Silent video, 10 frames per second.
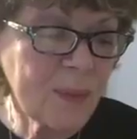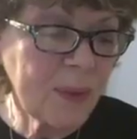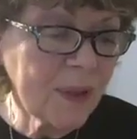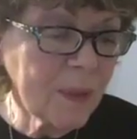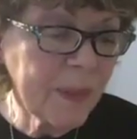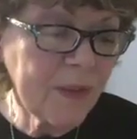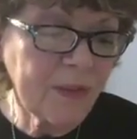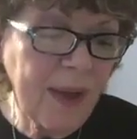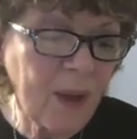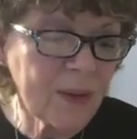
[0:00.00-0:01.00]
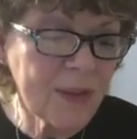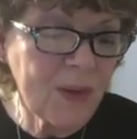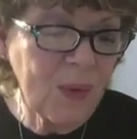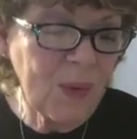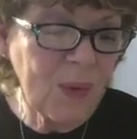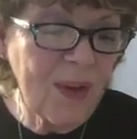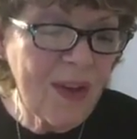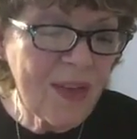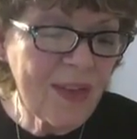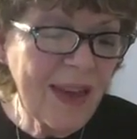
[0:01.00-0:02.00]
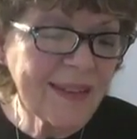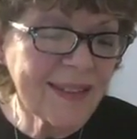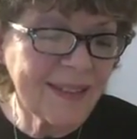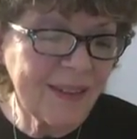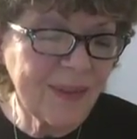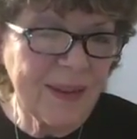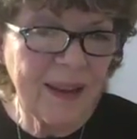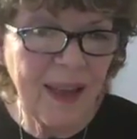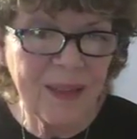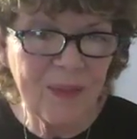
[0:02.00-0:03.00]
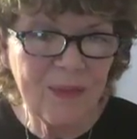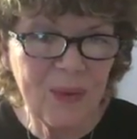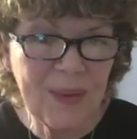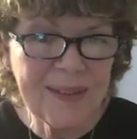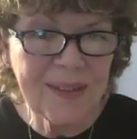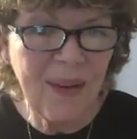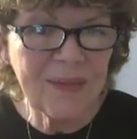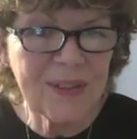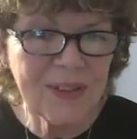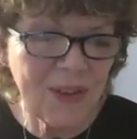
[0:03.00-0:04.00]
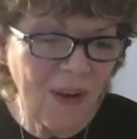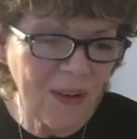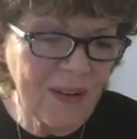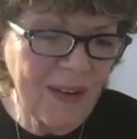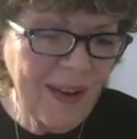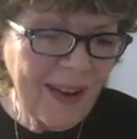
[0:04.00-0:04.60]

will be found in her, thanksgiving and the voice of song.